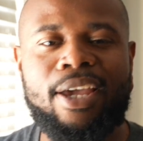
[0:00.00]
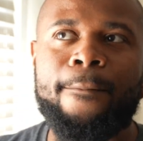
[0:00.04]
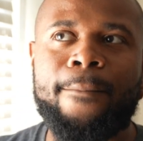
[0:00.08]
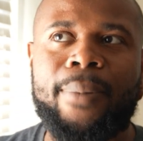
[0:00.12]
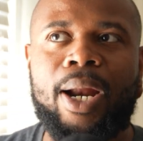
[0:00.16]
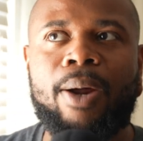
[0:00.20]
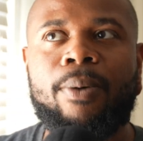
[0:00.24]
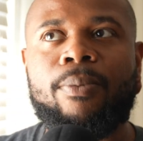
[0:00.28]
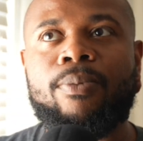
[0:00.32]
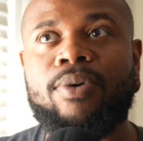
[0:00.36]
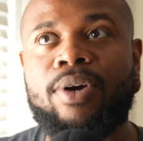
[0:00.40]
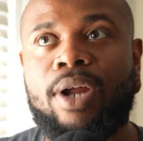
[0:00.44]
But
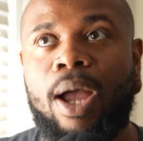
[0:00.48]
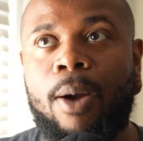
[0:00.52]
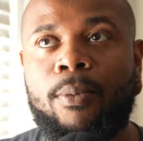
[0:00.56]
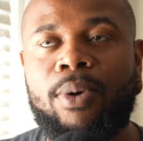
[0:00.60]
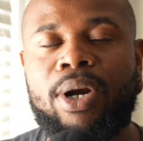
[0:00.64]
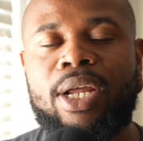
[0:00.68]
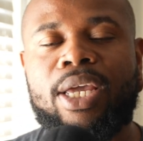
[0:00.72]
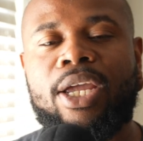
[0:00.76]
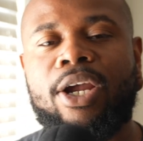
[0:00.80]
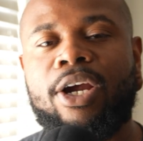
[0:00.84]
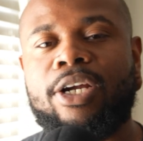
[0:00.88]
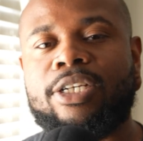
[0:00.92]
I'm
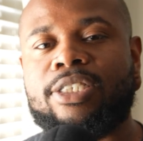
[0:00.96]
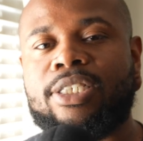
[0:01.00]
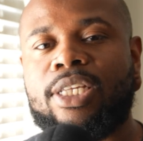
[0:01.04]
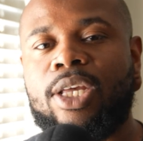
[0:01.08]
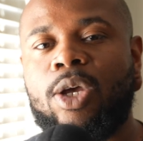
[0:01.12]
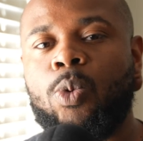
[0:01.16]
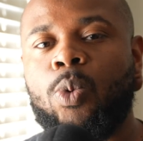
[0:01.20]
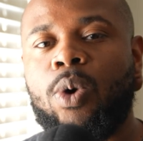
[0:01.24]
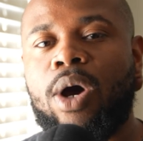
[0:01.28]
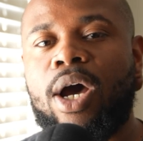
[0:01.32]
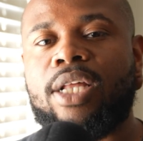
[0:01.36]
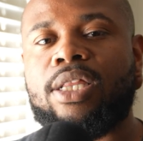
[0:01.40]
really curious to see
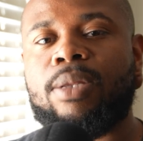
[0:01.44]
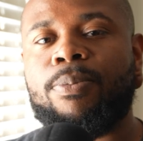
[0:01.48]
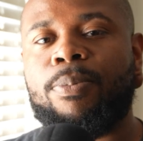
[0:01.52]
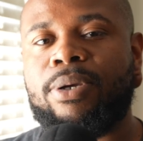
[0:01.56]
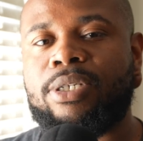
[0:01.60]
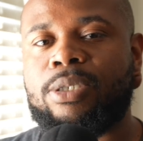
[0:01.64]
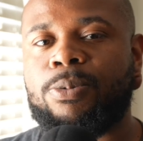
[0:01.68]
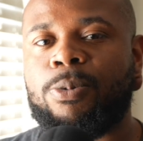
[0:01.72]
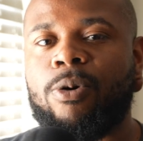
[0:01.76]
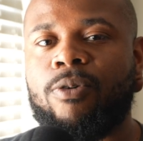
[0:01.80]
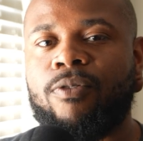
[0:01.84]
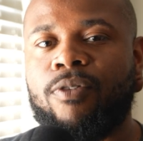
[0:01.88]
what other
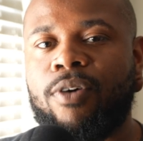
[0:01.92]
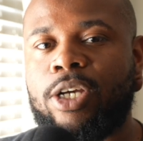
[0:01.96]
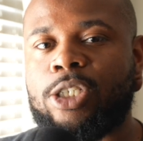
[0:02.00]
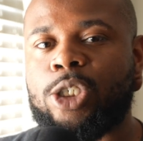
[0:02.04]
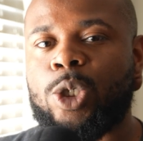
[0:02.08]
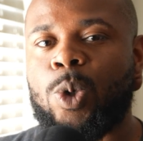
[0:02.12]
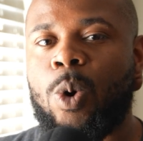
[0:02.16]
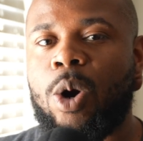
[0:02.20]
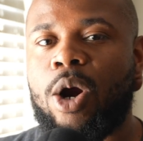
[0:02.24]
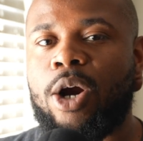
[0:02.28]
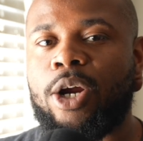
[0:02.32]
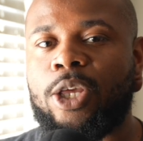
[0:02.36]
picture profiles
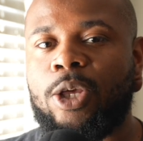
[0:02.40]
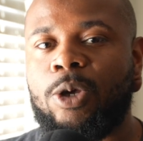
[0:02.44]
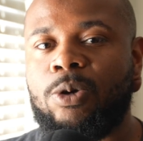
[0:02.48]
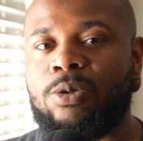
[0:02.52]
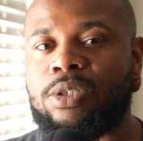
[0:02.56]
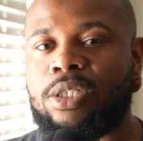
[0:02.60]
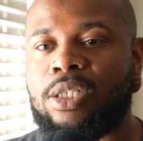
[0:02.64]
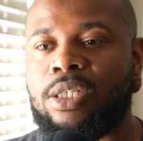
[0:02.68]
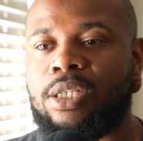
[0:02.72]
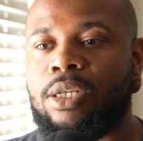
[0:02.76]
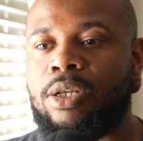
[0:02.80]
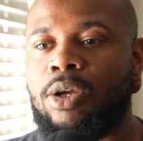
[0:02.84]
you are
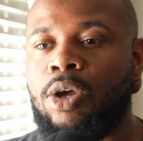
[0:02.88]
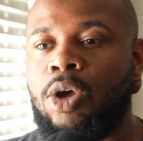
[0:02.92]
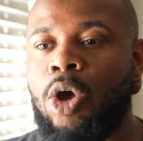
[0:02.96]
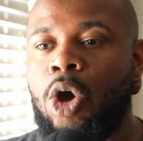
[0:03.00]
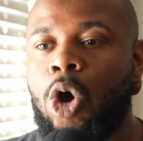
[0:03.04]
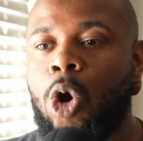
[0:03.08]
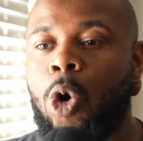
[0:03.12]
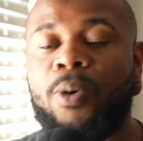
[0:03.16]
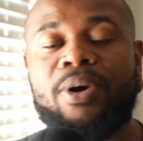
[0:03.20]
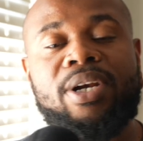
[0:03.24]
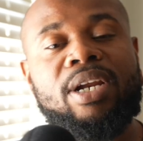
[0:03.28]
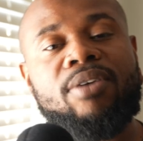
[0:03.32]
using
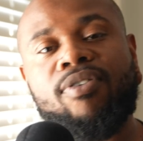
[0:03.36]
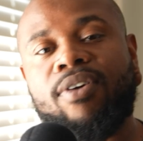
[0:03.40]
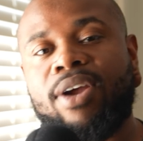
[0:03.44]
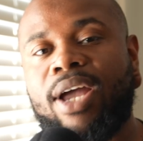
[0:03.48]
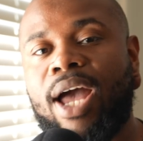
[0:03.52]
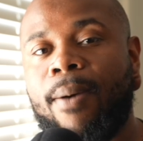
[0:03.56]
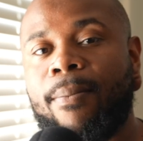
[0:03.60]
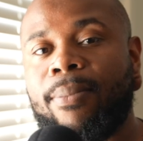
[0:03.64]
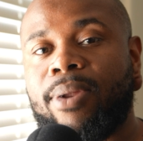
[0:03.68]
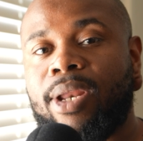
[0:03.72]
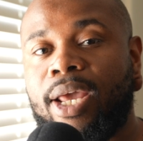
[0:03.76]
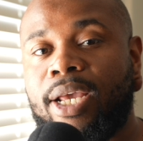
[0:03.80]
or different
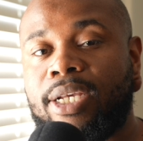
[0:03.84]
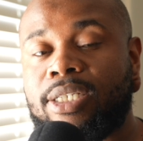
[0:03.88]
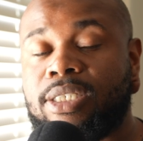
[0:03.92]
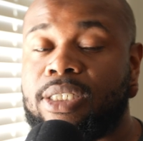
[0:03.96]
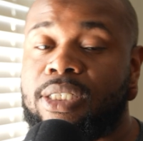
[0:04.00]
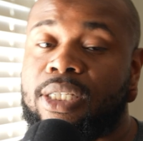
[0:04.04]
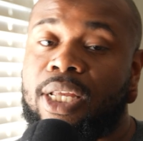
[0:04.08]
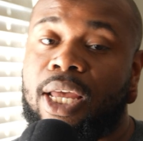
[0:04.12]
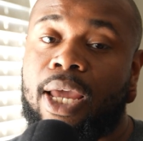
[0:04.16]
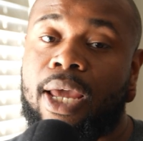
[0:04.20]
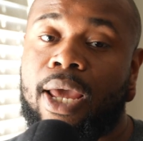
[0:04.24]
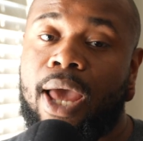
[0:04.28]

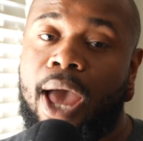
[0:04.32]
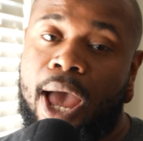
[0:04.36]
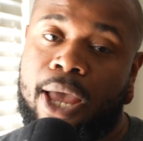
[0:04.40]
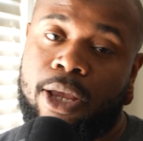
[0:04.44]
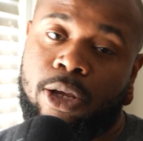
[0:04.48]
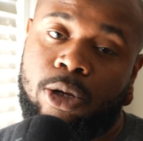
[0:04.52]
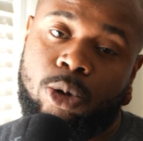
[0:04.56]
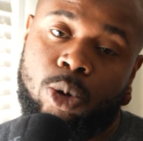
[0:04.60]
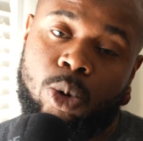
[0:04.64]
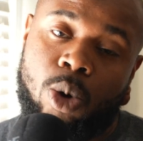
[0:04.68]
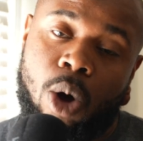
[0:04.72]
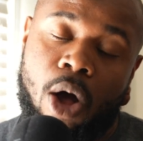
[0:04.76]
combinations that
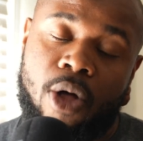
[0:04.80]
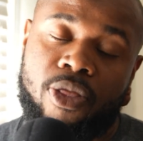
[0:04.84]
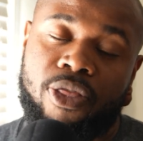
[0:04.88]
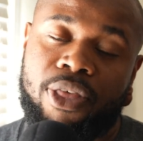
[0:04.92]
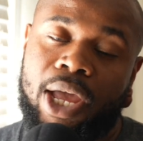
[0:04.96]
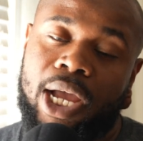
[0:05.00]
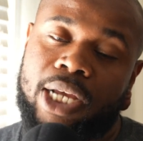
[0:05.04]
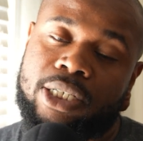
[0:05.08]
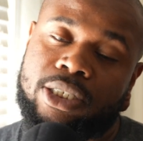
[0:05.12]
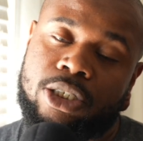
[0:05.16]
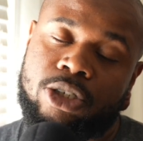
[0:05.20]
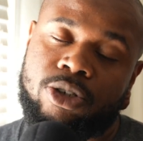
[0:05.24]
you all
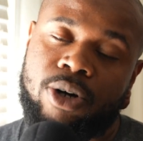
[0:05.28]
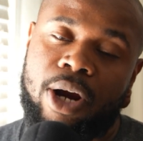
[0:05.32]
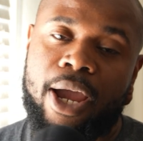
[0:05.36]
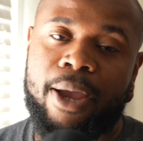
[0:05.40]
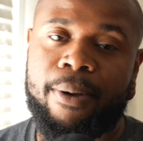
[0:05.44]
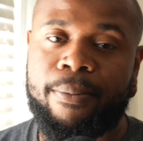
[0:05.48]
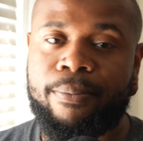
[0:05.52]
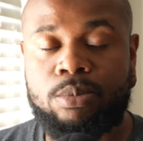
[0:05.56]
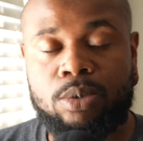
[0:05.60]
think I should try.